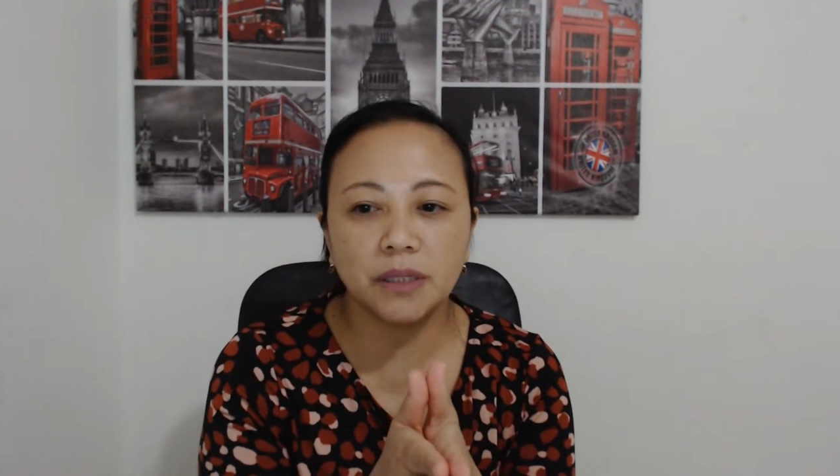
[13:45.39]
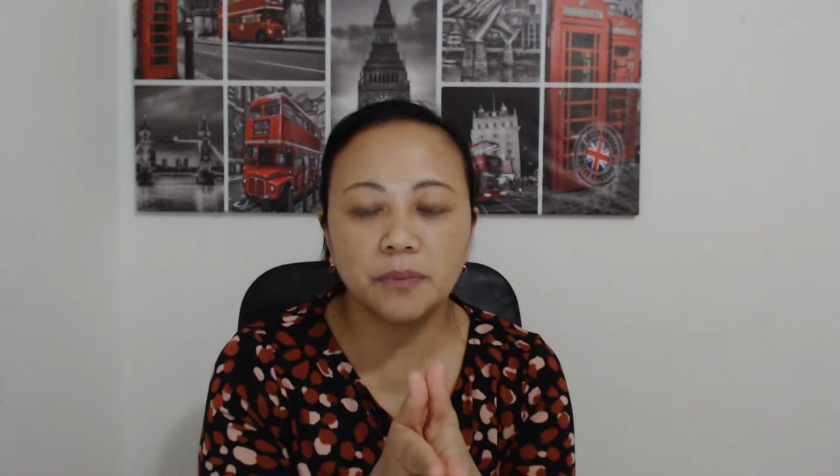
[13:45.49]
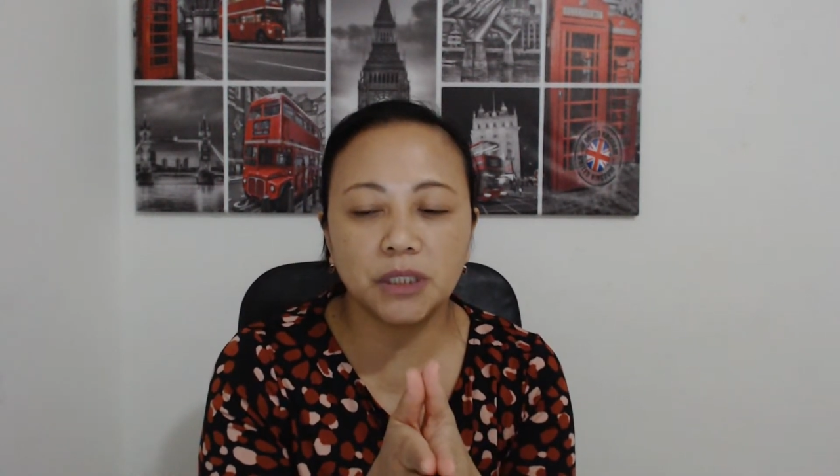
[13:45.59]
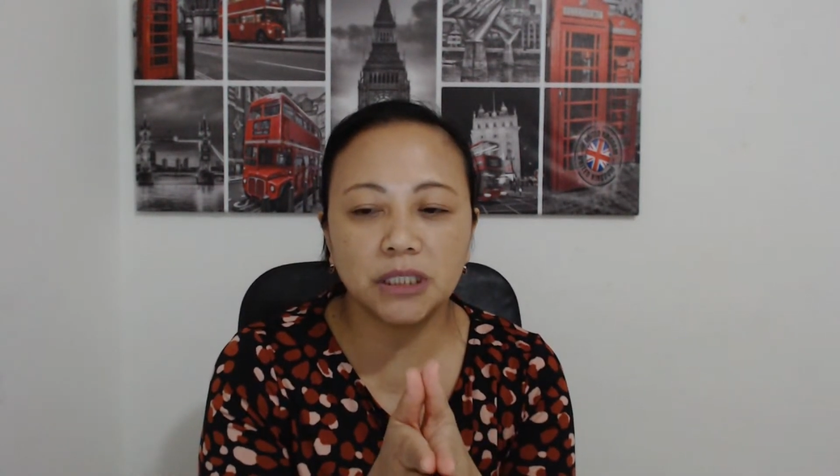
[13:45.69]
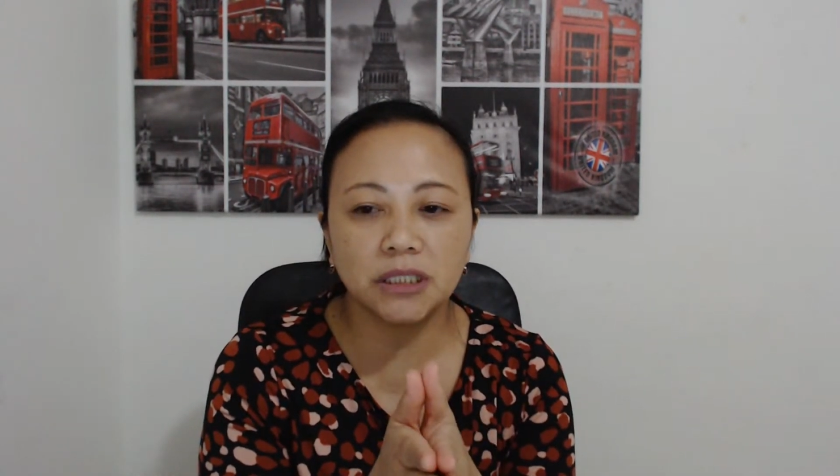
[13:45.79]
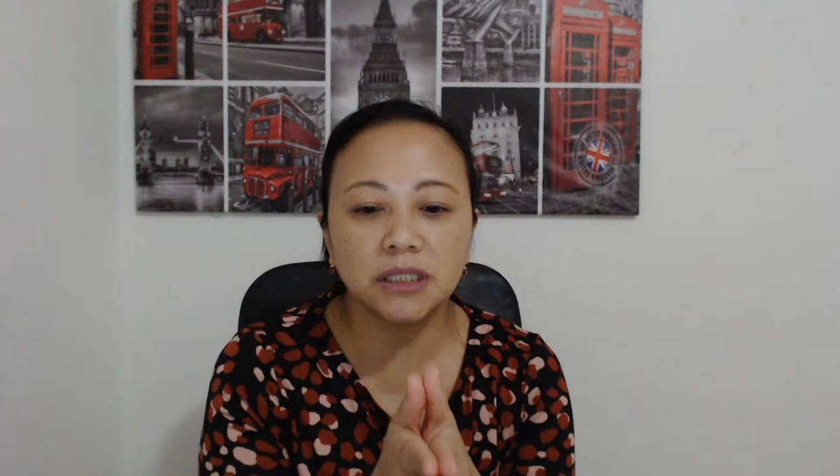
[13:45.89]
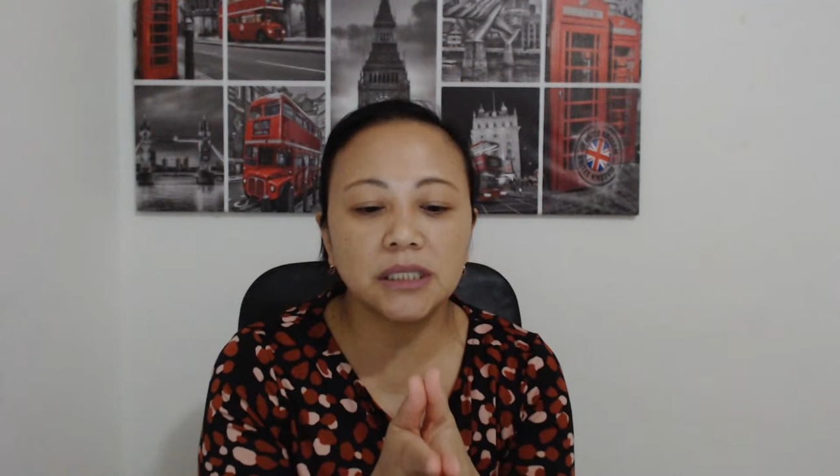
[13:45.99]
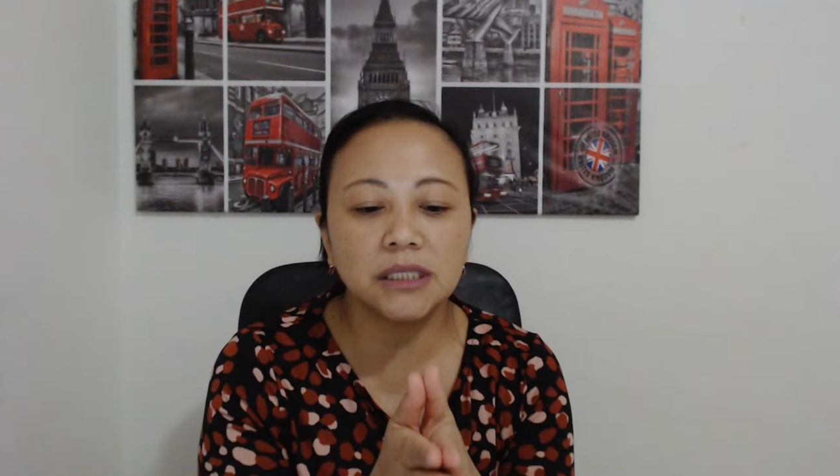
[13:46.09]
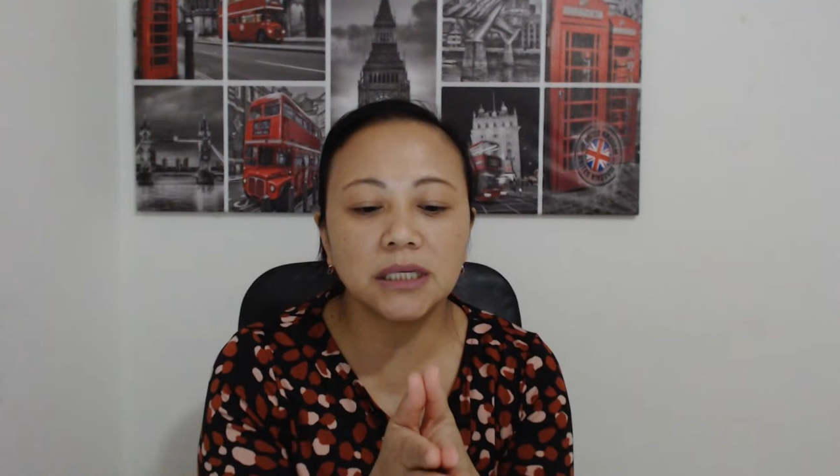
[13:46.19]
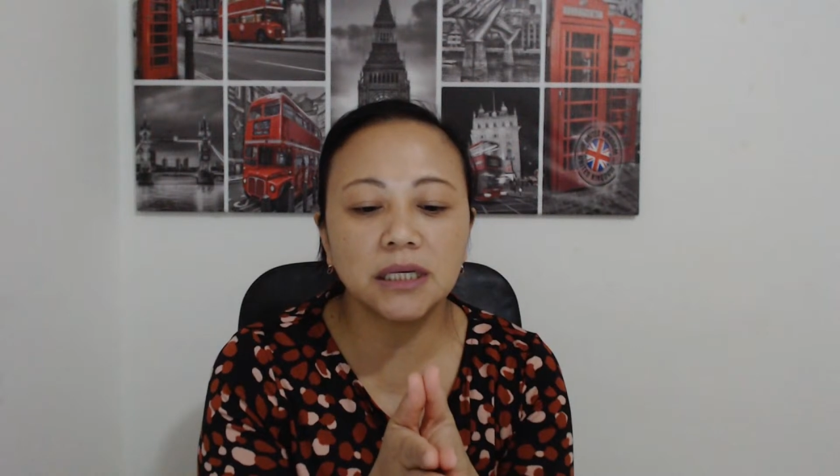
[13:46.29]
a British
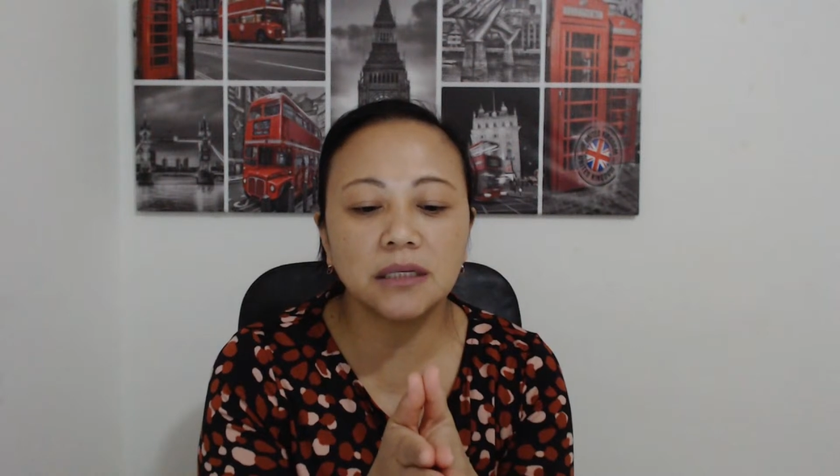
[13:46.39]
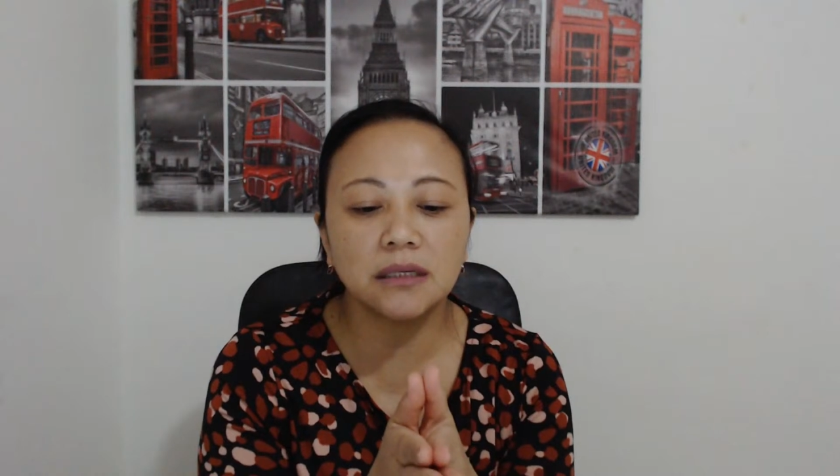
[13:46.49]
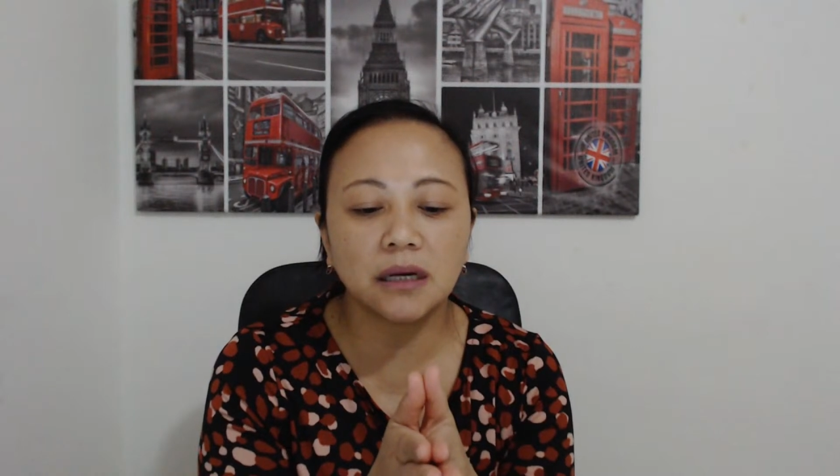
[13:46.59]
citizen,